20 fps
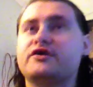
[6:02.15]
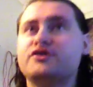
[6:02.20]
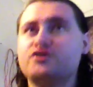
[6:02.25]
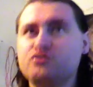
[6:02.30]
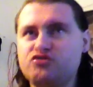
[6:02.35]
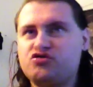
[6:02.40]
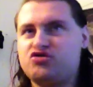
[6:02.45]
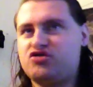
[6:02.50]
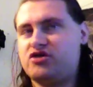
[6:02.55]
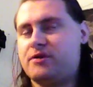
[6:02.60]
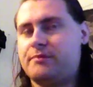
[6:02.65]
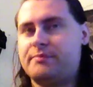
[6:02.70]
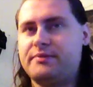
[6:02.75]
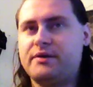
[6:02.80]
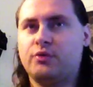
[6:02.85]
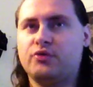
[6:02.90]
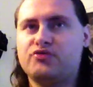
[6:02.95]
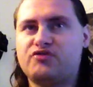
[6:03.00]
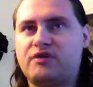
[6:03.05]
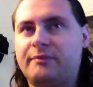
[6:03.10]
a new
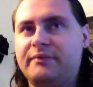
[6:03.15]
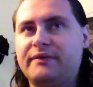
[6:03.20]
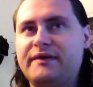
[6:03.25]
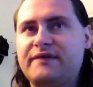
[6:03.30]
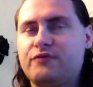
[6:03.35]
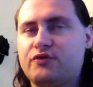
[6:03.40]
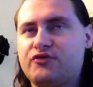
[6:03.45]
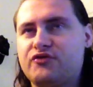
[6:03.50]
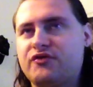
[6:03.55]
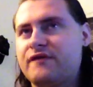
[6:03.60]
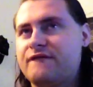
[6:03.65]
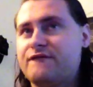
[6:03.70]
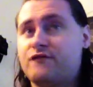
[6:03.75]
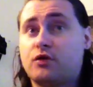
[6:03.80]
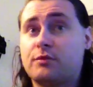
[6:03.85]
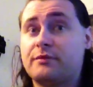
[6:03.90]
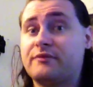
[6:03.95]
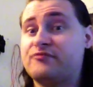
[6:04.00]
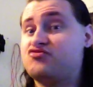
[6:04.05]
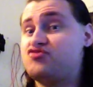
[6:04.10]
champion, which I believe was in the
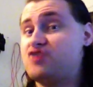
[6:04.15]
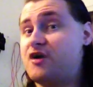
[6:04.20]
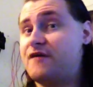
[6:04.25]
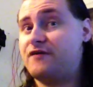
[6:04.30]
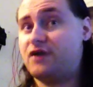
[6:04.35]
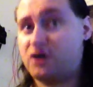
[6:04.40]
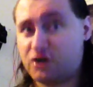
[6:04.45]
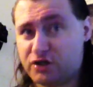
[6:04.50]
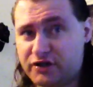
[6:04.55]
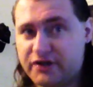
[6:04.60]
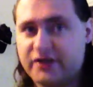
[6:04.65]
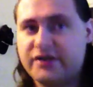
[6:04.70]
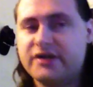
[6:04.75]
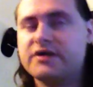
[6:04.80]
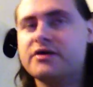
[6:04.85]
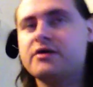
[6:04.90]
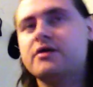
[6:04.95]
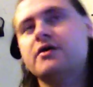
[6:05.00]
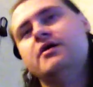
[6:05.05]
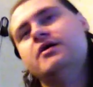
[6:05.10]
form of Jeff
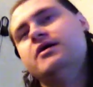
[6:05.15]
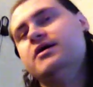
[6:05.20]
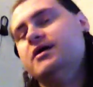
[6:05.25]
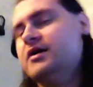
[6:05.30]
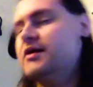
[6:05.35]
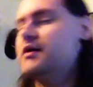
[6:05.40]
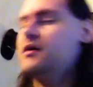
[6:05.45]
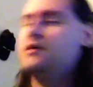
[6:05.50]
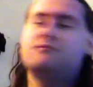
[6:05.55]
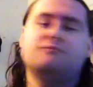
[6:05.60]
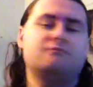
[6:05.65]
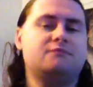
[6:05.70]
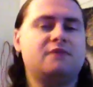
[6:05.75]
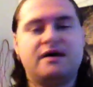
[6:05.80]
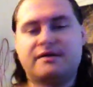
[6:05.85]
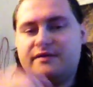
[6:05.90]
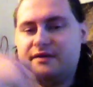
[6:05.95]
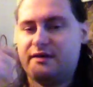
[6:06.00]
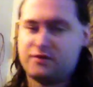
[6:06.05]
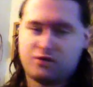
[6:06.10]
Hardy.
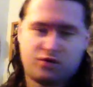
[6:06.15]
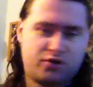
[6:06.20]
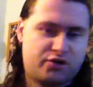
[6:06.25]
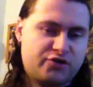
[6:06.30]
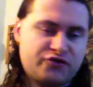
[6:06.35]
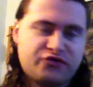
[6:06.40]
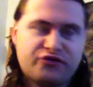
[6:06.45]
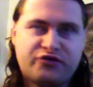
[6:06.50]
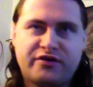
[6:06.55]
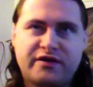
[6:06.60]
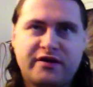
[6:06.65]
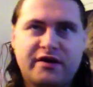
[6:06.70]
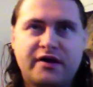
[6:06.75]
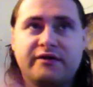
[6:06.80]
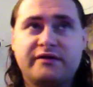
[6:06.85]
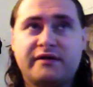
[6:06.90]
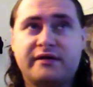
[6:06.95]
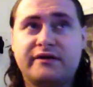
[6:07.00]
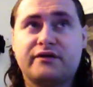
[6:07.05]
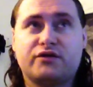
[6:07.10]
And then of course, the,
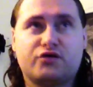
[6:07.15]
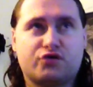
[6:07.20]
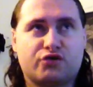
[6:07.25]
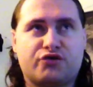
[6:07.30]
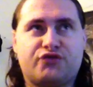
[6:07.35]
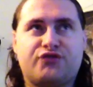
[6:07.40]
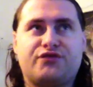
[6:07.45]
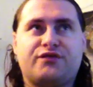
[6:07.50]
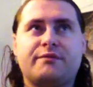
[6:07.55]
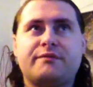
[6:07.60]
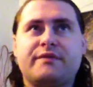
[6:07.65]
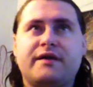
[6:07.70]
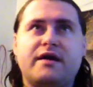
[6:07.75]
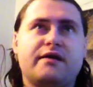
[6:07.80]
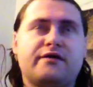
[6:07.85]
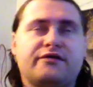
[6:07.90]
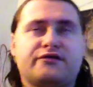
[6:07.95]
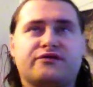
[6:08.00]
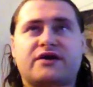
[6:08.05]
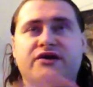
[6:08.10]
and, and then of course, from
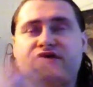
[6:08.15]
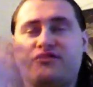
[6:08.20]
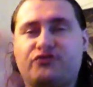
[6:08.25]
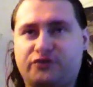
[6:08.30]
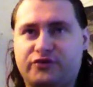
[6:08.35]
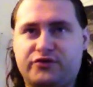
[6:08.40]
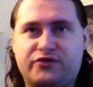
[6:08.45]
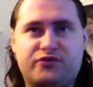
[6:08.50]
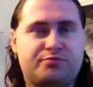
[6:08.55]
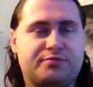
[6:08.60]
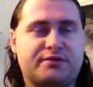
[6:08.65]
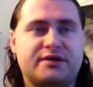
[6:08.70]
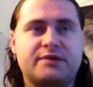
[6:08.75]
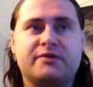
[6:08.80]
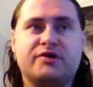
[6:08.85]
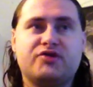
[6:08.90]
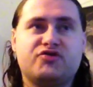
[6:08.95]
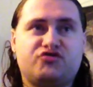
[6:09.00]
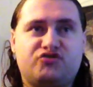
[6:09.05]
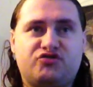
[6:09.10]
there the rest is pretty
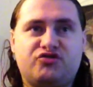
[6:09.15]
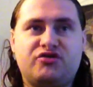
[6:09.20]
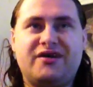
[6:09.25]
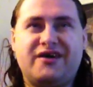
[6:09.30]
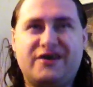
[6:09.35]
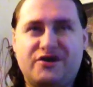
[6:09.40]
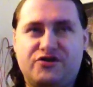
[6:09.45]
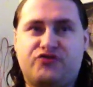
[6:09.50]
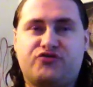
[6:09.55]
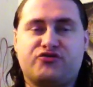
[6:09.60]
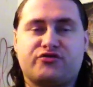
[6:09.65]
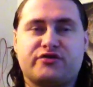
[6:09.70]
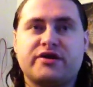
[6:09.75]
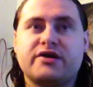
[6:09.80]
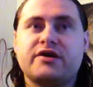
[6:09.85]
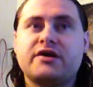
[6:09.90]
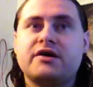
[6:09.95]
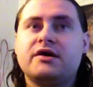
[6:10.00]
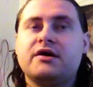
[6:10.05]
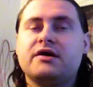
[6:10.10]
much history.
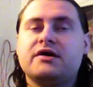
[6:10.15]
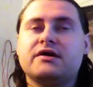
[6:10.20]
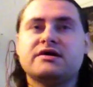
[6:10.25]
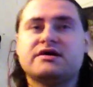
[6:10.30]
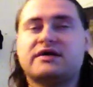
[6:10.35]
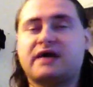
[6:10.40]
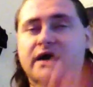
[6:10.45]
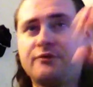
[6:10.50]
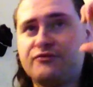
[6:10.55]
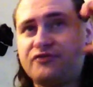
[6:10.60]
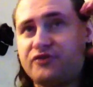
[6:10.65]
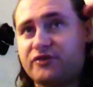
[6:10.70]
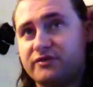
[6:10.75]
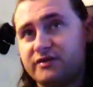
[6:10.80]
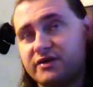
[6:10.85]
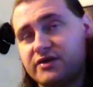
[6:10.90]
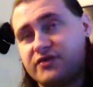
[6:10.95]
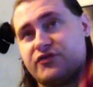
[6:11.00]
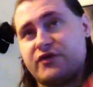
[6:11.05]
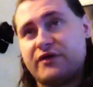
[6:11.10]
He kept.
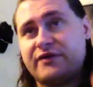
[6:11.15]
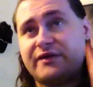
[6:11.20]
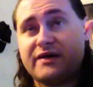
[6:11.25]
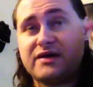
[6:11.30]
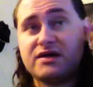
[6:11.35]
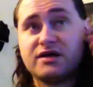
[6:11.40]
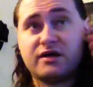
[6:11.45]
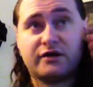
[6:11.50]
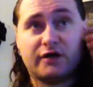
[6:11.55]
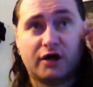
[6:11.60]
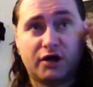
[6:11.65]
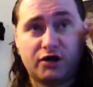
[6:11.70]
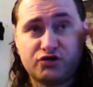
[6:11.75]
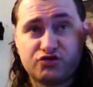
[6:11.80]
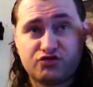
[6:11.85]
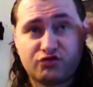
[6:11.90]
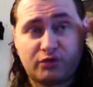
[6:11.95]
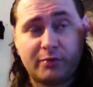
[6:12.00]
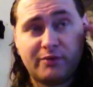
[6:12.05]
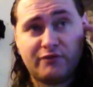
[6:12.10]
He said that he
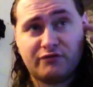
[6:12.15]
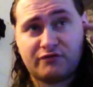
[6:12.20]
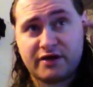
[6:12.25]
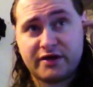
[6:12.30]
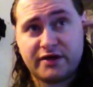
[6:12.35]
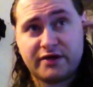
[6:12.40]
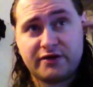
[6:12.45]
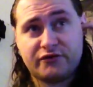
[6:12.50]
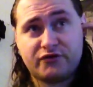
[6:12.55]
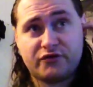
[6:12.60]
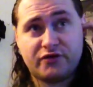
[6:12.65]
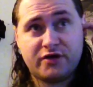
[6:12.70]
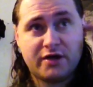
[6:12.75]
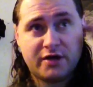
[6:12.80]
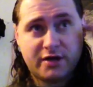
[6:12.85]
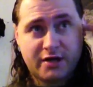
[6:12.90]
acknowledged Roman Reigns